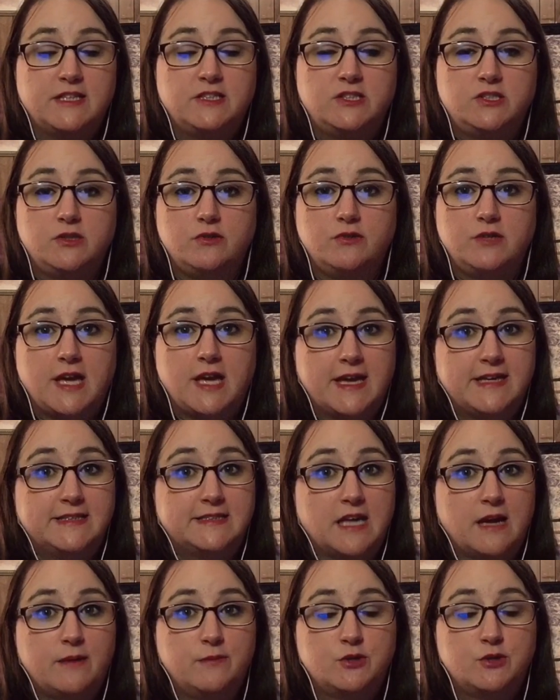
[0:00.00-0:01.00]

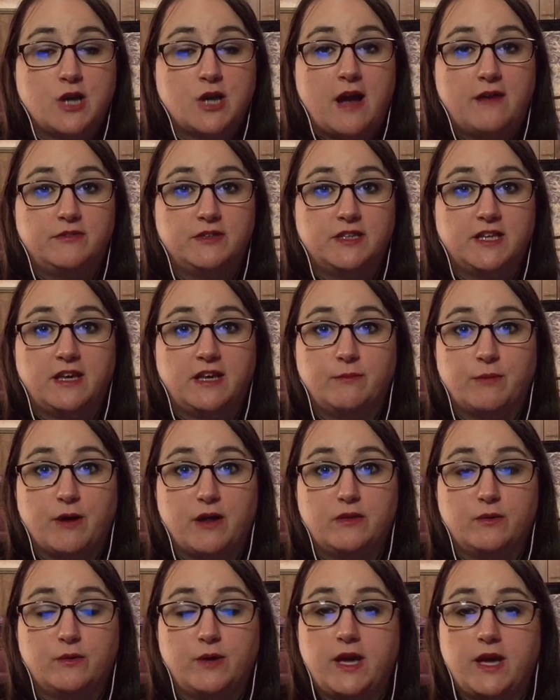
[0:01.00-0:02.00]
suitcase. I'm traveling,
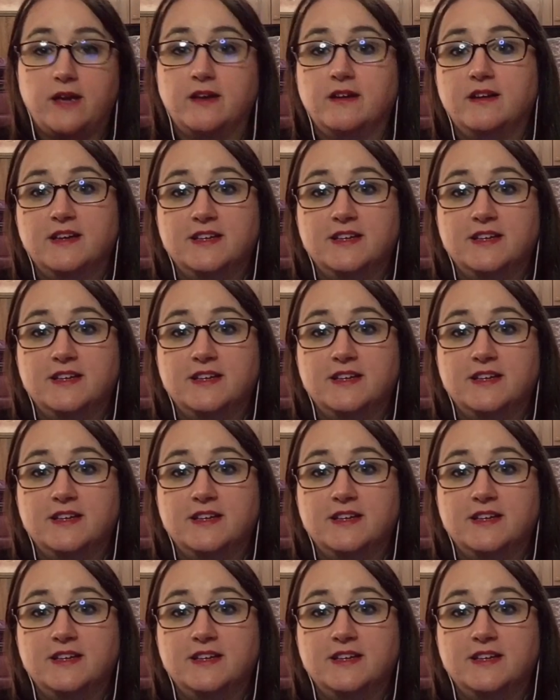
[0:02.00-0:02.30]
by the way.